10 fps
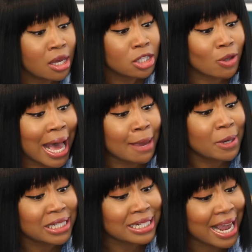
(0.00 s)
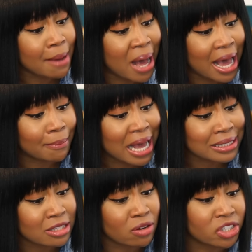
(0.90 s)
So I put the tampon
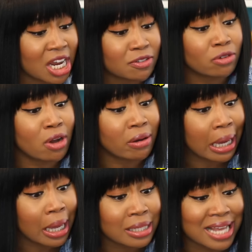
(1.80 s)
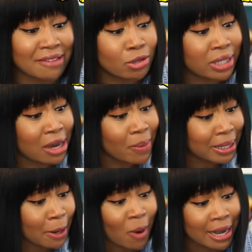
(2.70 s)
boxes on shelves so no girls have to deal with
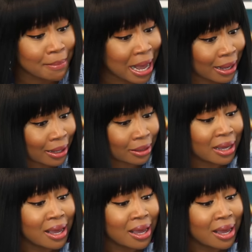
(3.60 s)
the white mom.